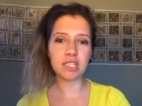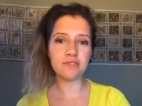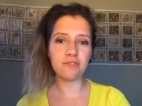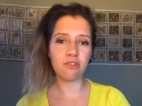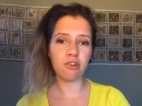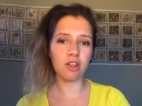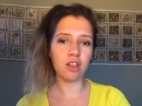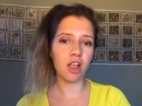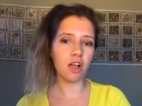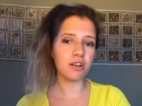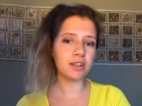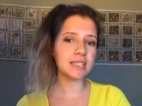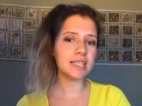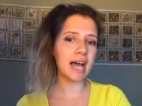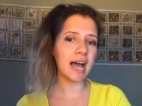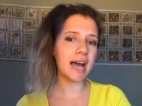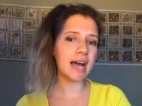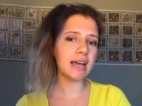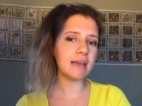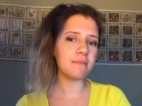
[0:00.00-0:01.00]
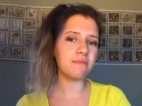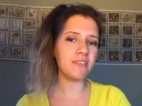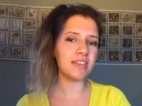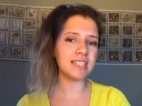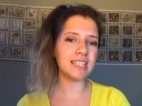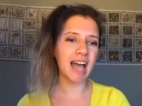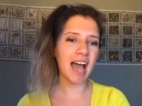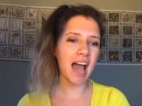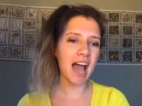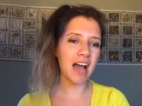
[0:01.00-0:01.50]
for a long time.
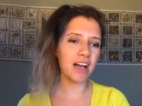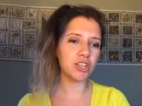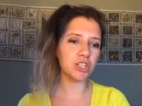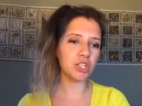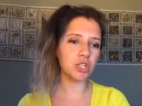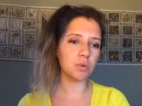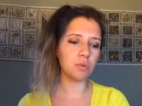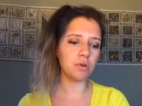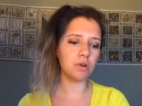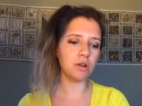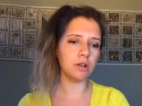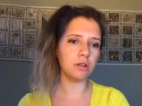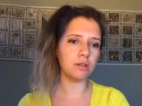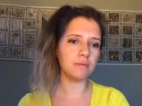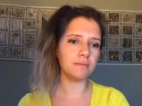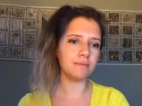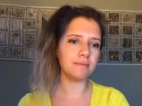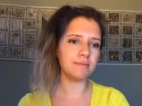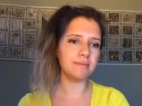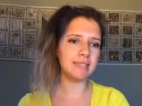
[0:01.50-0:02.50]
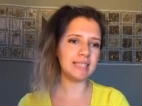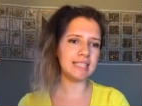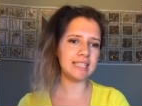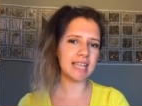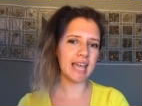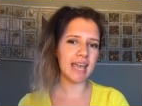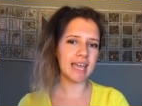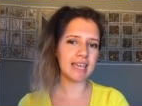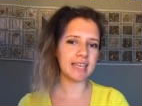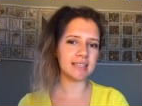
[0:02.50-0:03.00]
This actual
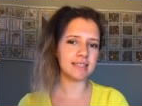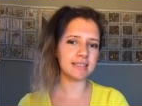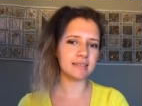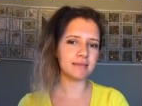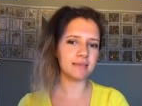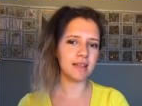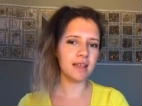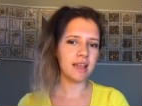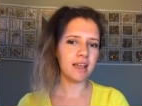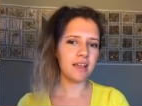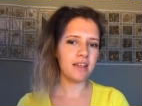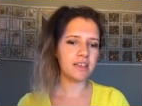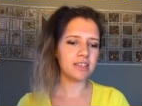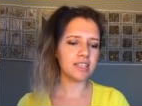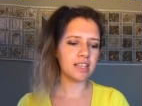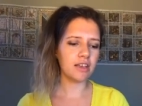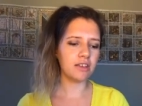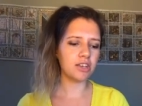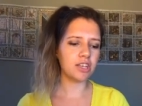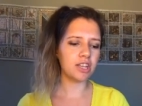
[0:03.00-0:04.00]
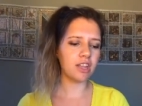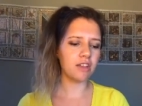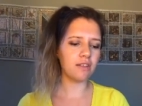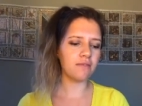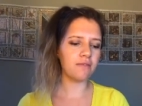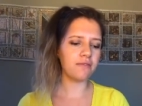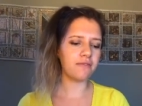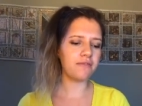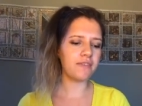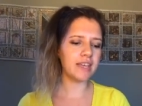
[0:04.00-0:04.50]
date. So, you know,
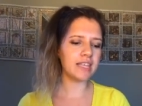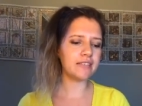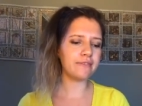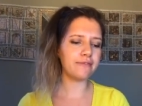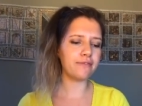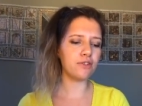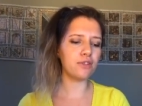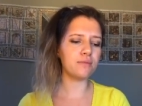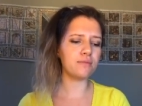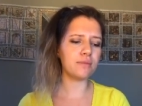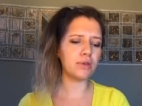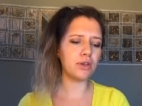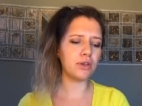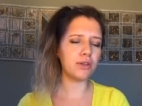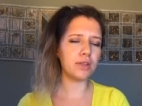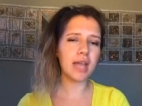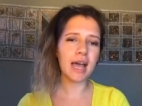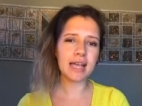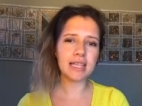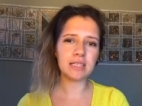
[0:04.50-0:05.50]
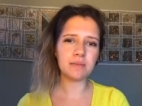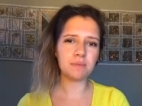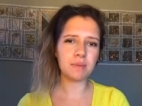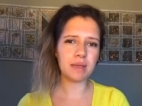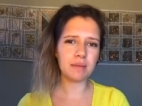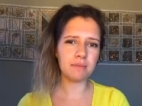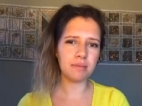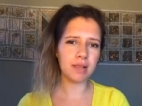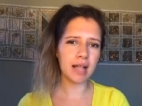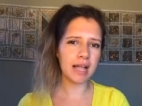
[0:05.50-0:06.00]
this full moon has
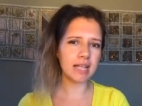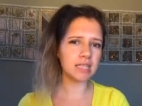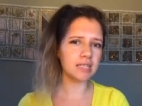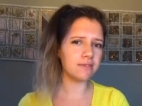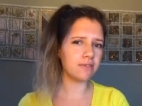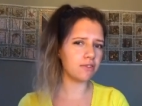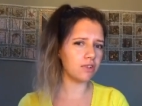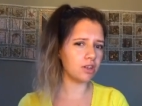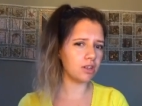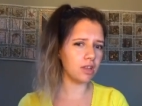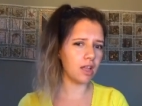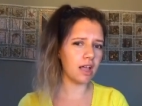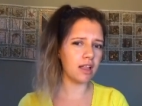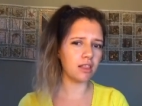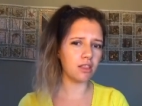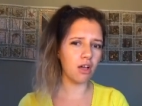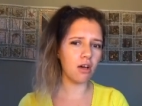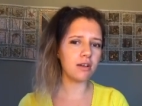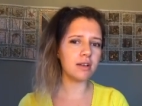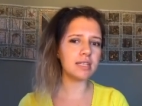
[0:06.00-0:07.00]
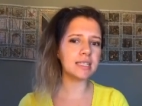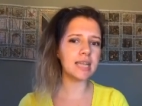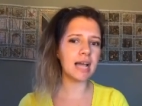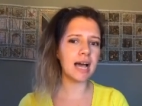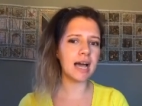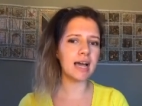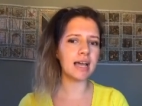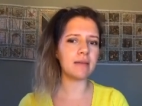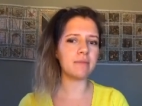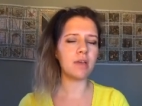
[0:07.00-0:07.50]
been planned for a, a, long
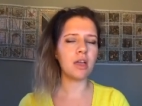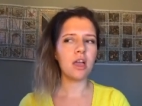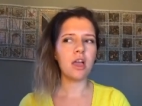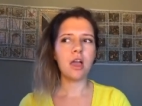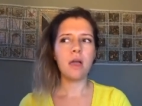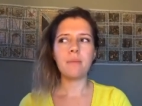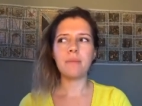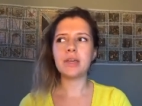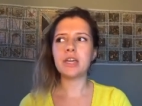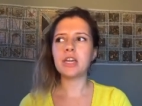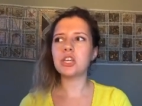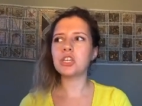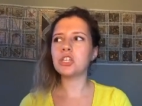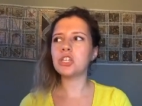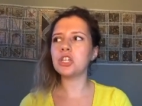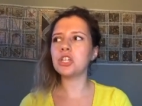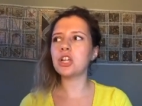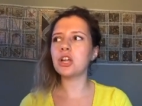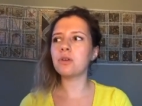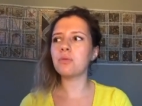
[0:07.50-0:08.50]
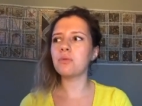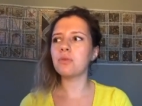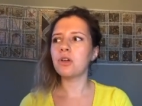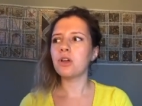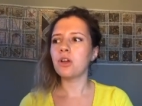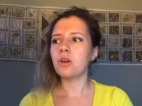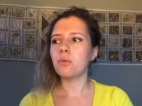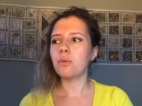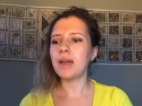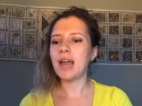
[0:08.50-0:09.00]
time because, you know,
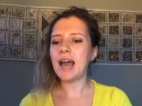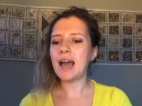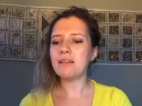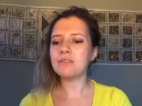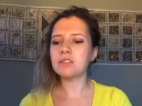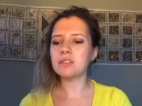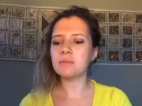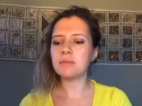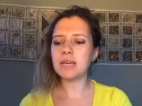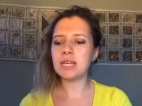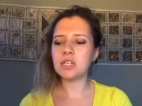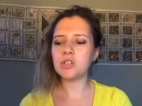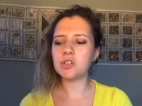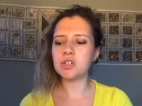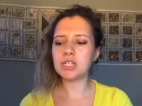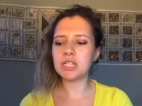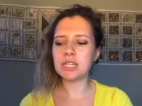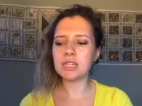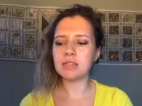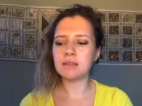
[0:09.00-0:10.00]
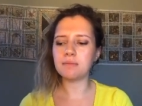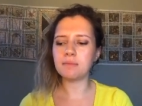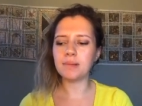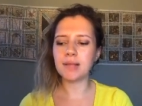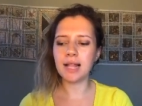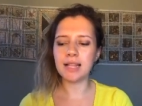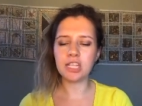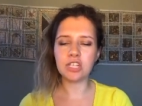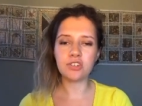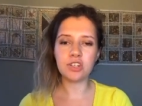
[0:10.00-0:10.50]
we have some interesting
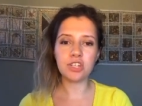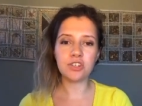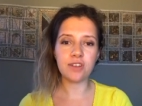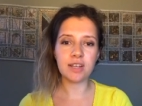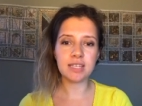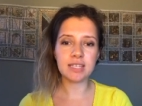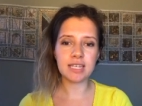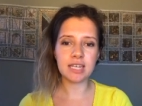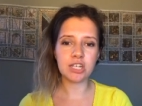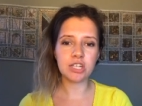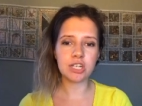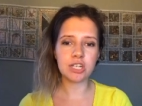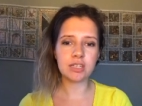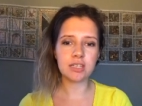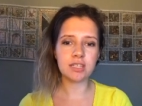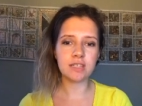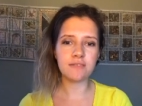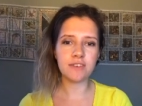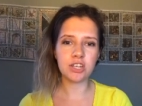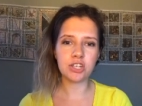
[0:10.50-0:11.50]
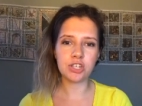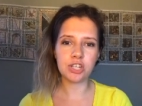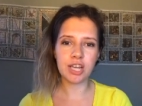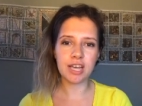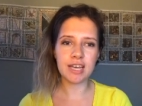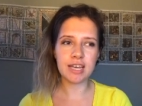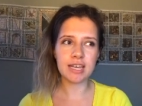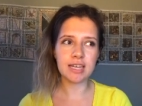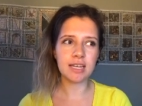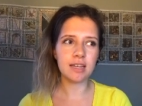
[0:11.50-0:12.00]
planetary transitions this
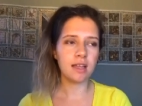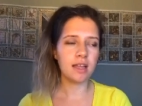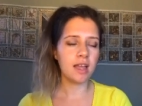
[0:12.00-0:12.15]
year.